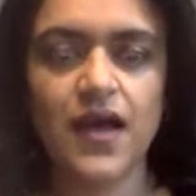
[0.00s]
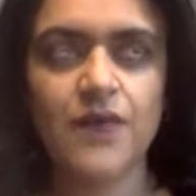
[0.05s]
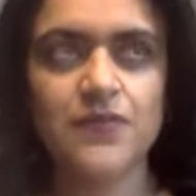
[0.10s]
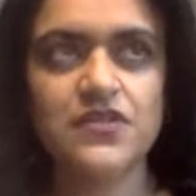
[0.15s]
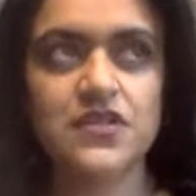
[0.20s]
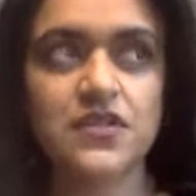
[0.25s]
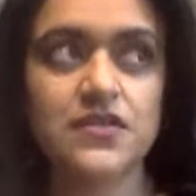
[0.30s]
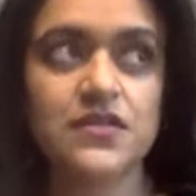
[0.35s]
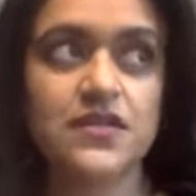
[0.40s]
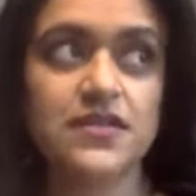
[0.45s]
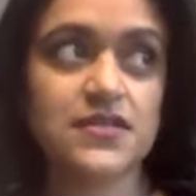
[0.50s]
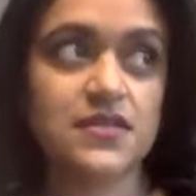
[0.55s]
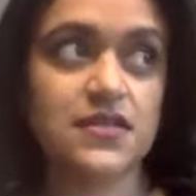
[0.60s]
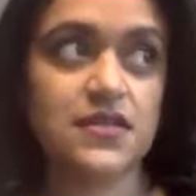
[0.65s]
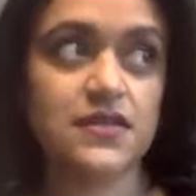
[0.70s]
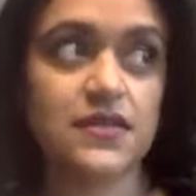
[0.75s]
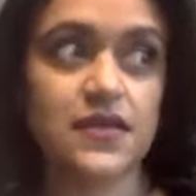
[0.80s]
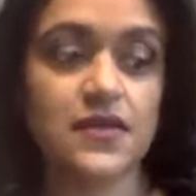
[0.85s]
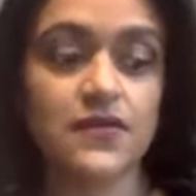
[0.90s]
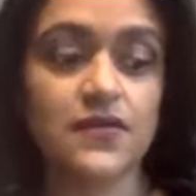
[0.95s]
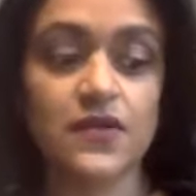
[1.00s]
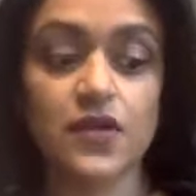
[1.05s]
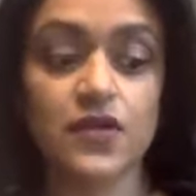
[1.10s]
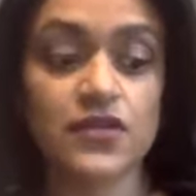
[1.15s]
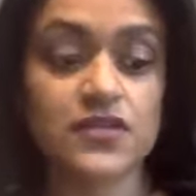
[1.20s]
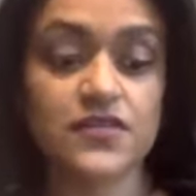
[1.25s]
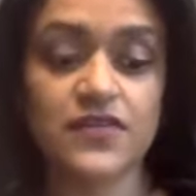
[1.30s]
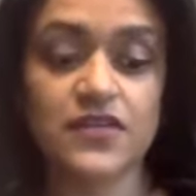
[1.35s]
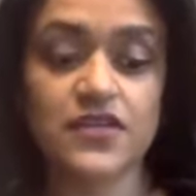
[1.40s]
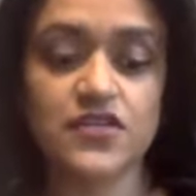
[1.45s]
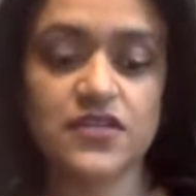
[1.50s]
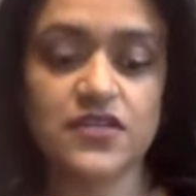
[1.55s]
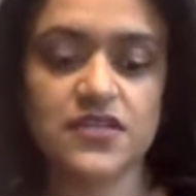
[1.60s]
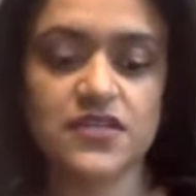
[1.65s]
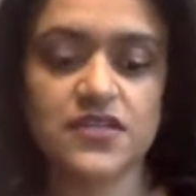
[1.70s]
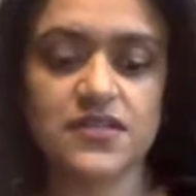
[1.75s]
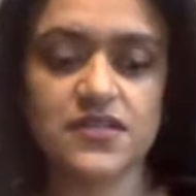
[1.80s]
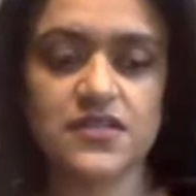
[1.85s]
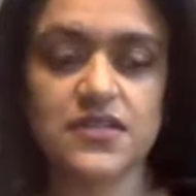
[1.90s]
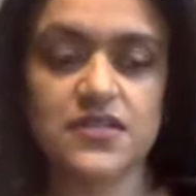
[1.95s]
So there are lots of
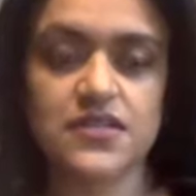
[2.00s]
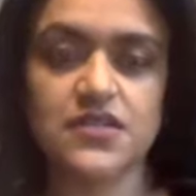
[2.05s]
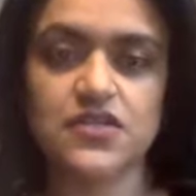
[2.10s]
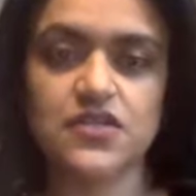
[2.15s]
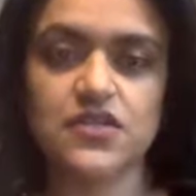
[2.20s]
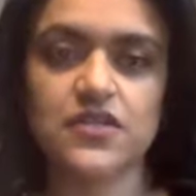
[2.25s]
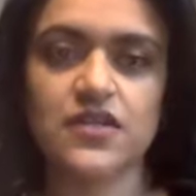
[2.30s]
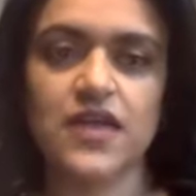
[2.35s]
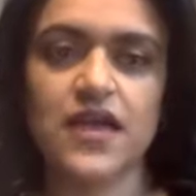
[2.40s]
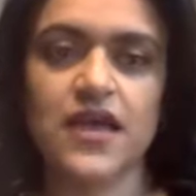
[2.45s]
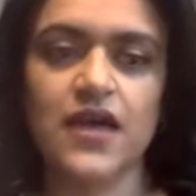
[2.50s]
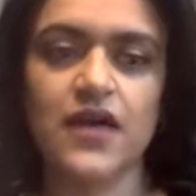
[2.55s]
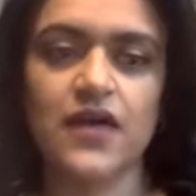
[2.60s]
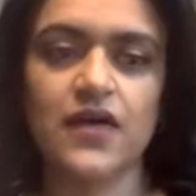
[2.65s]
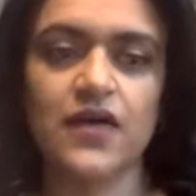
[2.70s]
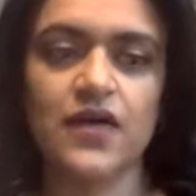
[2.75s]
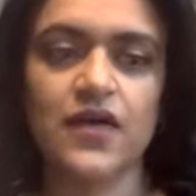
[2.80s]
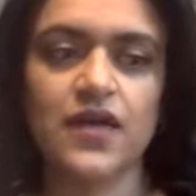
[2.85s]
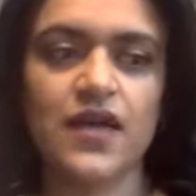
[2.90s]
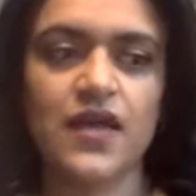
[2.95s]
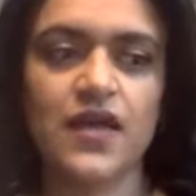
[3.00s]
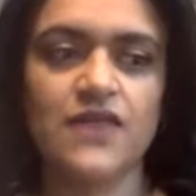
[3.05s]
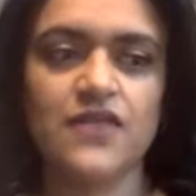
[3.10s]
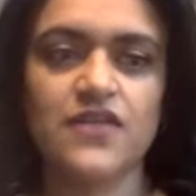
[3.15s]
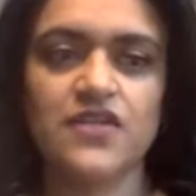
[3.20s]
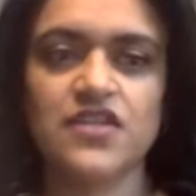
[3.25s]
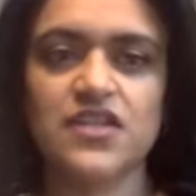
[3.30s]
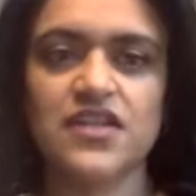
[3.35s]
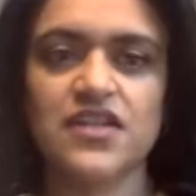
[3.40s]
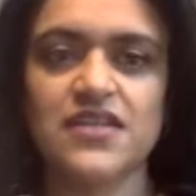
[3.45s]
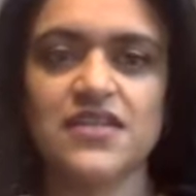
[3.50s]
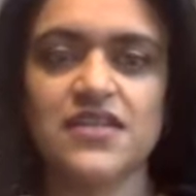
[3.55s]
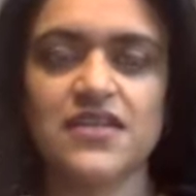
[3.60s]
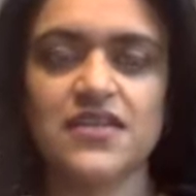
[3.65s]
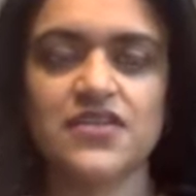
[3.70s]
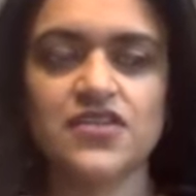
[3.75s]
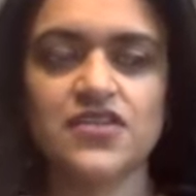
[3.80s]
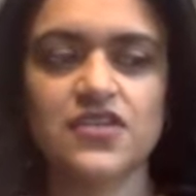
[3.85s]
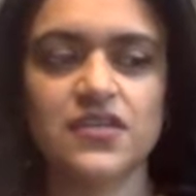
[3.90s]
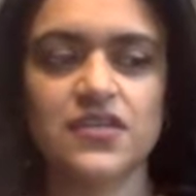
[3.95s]
interesting studies on how
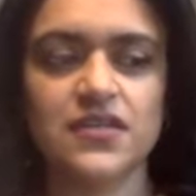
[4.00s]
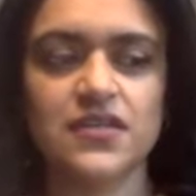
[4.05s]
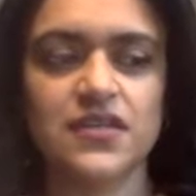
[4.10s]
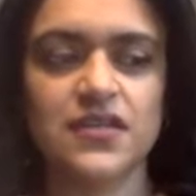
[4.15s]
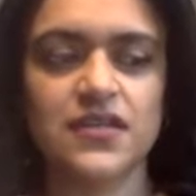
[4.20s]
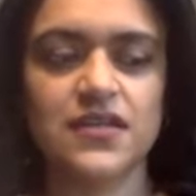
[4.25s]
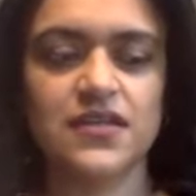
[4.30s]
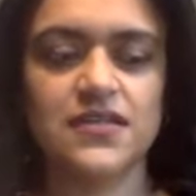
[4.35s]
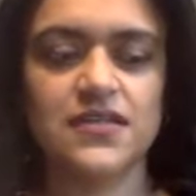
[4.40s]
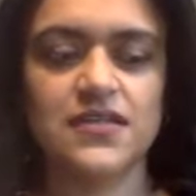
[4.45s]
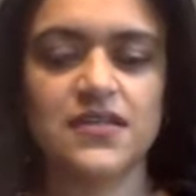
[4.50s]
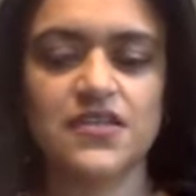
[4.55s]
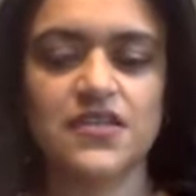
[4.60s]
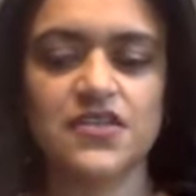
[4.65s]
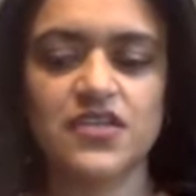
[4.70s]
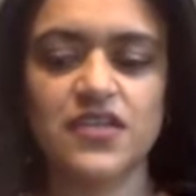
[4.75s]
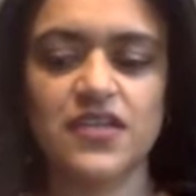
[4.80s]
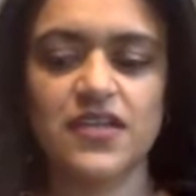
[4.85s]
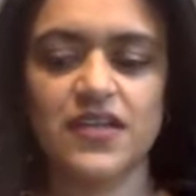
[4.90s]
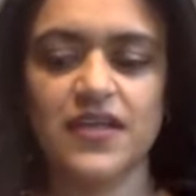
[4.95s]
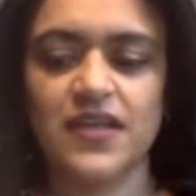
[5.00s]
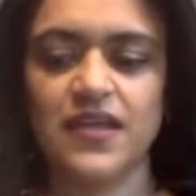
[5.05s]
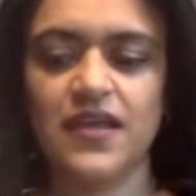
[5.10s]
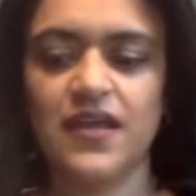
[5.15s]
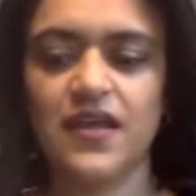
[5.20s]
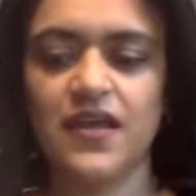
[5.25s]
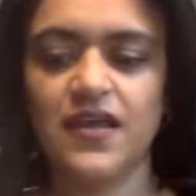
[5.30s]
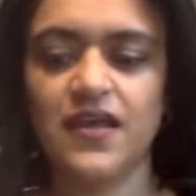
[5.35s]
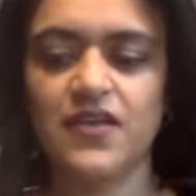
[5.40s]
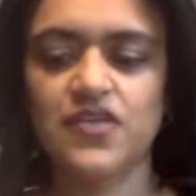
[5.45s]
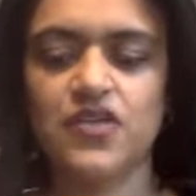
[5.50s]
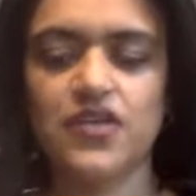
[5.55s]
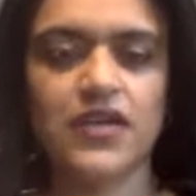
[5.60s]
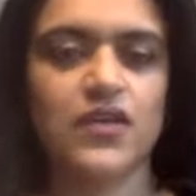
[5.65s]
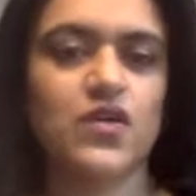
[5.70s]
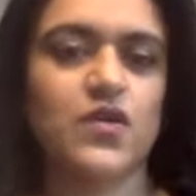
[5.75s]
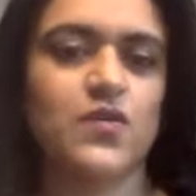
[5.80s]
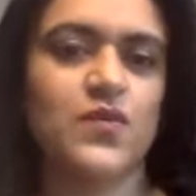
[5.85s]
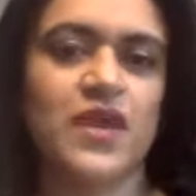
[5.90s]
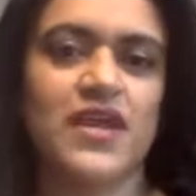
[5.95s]
visualization can essentially
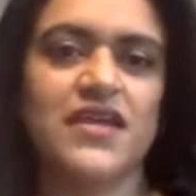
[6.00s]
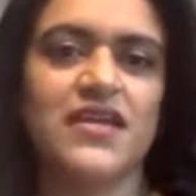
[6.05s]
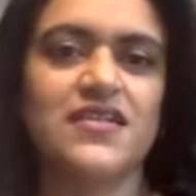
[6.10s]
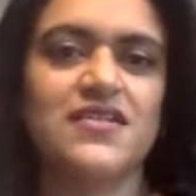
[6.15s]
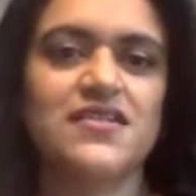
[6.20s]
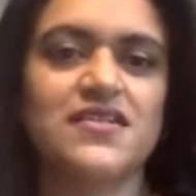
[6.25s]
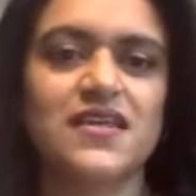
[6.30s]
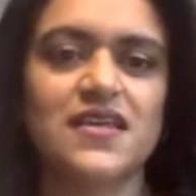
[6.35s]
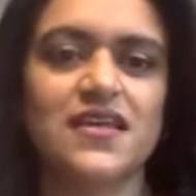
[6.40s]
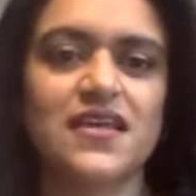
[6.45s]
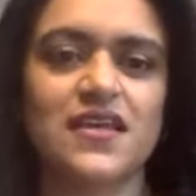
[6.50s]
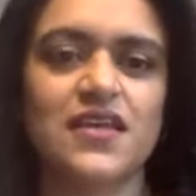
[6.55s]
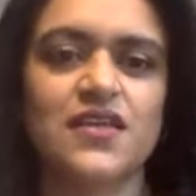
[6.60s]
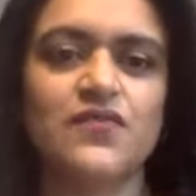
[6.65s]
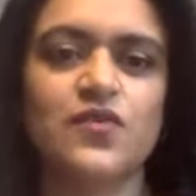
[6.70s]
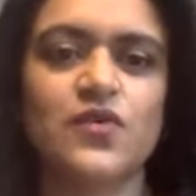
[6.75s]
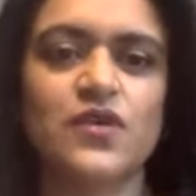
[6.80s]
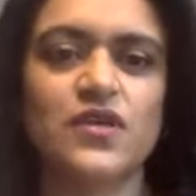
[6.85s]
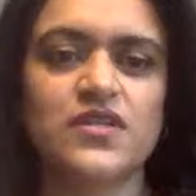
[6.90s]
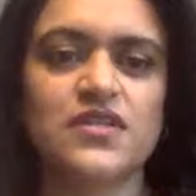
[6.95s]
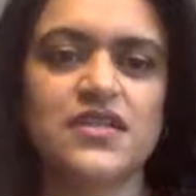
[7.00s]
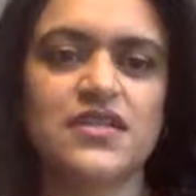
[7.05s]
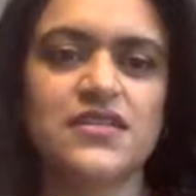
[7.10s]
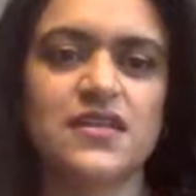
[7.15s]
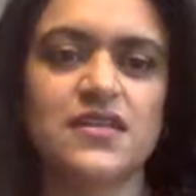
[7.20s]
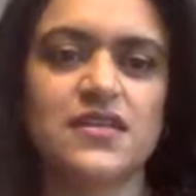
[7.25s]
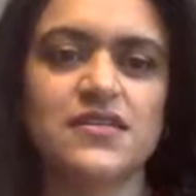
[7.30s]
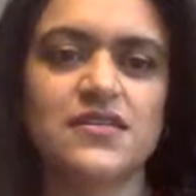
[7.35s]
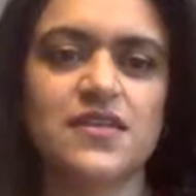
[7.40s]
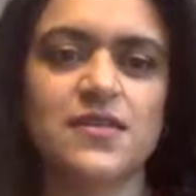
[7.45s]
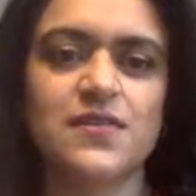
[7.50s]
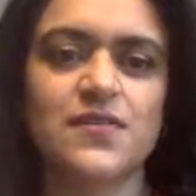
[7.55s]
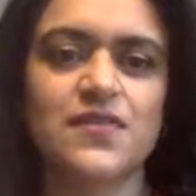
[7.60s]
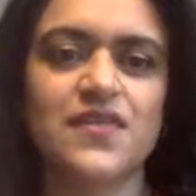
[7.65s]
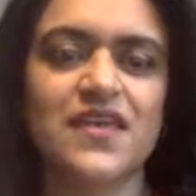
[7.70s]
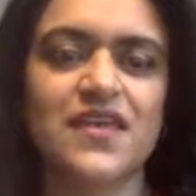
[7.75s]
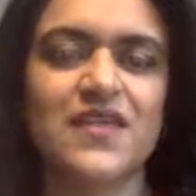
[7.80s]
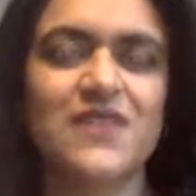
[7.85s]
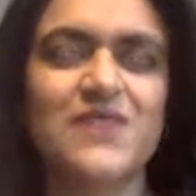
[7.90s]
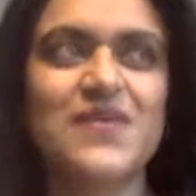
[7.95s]
trick your brain into thinking you've already done
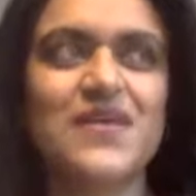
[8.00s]
something.